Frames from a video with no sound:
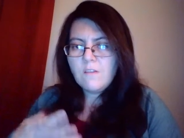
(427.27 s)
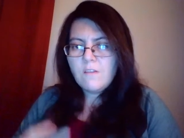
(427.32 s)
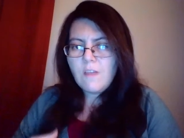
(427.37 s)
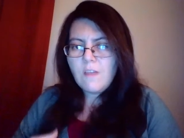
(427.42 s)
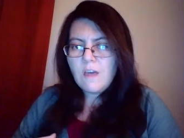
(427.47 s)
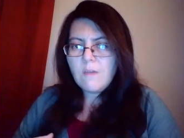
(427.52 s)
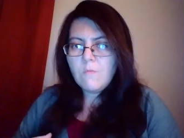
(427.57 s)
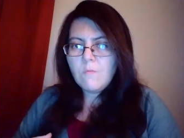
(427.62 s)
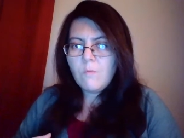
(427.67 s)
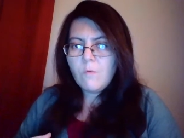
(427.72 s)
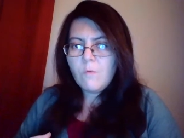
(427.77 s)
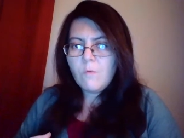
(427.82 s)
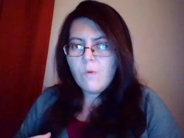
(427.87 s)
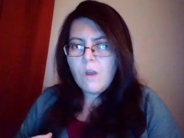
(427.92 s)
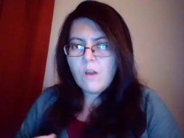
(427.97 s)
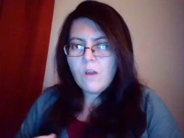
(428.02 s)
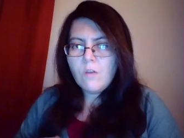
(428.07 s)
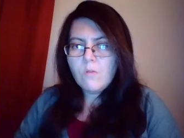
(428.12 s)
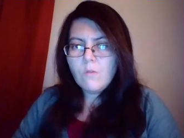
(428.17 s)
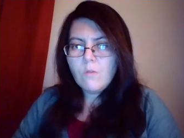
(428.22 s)
time
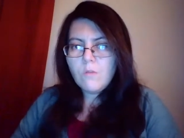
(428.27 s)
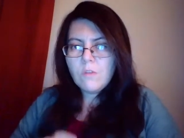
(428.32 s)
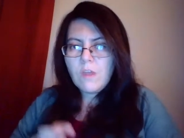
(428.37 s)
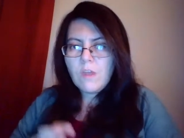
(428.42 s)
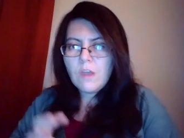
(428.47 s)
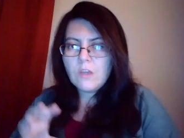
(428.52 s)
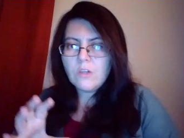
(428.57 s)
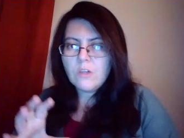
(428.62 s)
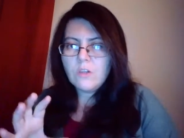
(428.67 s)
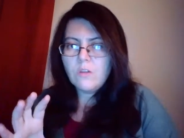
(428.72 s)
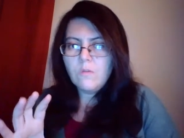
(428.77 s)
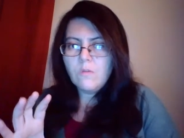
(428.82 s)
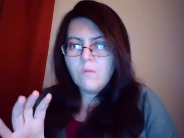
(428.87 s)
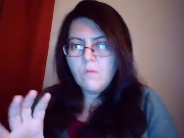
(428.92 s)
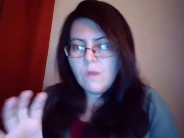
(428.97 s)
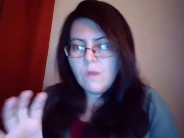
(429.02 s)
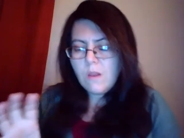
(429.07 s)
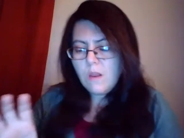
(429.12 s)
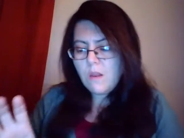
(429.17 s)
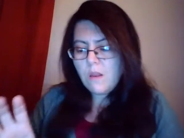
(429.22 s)
where you don't actually
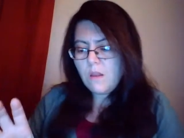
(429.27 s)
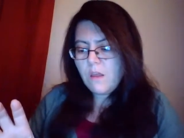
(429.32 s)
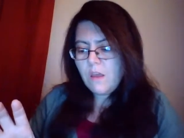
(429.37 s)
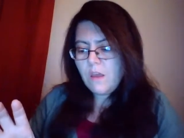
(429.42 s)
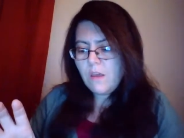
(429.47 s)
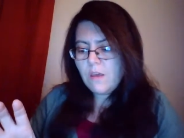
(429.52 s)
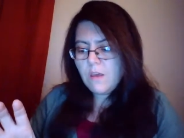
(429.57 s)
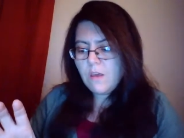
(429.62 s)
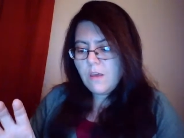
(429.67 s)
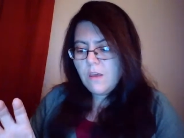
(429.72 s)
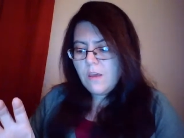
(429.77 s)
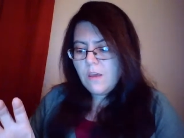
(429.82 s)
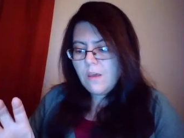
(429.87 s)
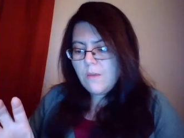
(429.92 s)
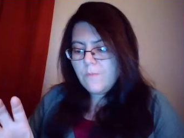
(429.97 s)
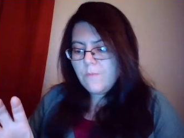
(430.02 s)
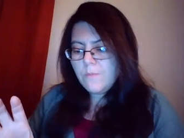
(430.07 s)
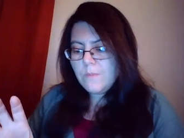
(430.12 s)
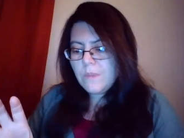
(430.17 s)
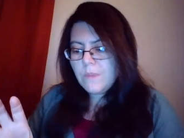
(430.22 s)
do anything,
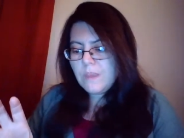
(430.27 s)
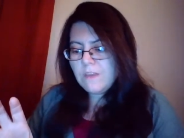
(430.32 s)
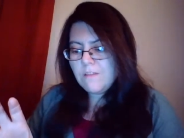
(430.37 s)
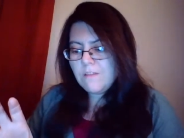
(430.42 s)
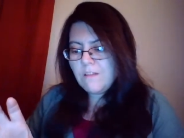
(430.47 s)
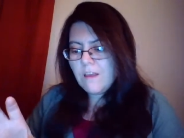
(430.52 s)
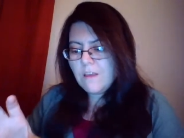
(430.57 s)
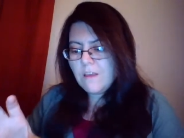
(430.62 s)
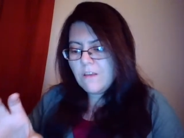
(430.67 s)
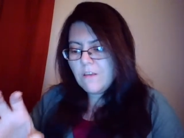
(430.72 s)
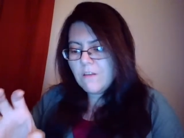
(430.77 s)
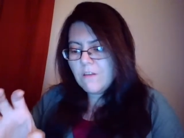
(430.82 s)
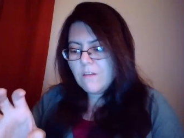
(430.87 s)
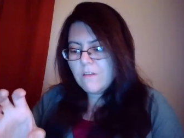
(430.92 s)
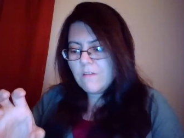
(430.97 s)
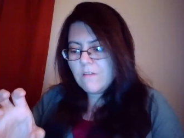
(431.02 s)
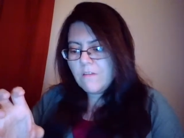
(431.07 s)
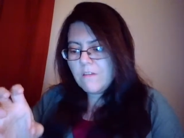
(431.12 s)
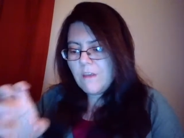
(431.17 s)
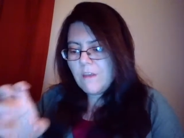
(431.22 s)
it's like
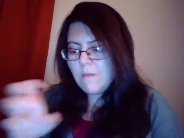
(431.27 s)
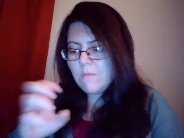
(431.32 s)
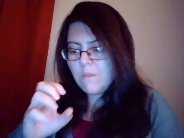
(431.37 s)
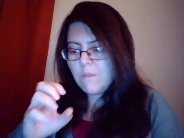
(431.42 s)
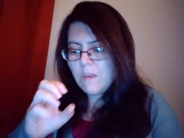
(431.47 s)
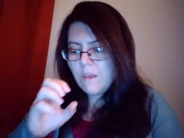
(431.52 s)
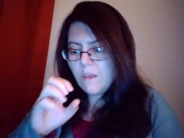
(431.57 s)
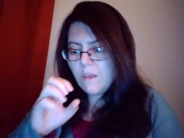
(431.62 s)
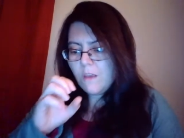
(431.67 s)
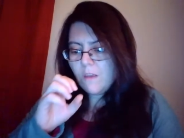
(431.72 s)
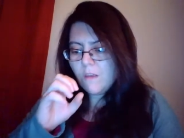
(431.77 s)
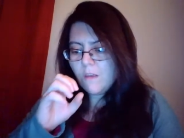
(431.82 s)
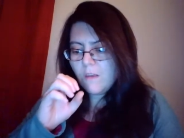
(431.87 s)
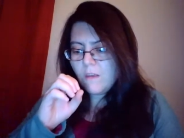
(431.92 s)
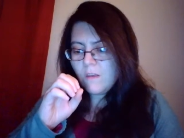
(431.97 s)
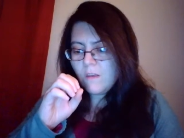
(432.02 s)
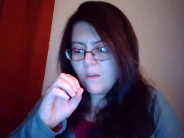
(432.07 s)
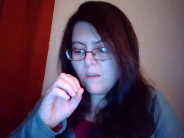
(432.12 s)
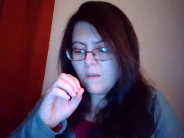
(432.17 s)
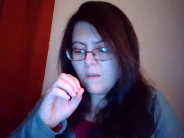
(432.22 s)
something
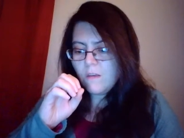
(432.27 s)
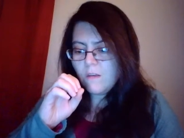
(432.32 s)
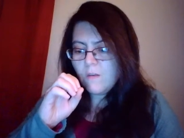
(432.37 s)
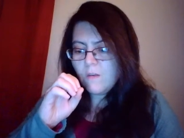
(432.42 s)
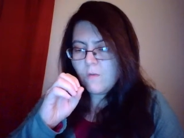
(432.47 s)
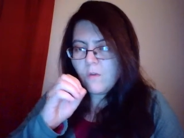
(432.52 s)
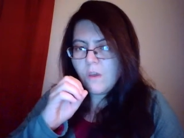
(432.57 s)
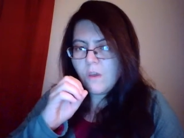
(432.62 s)
in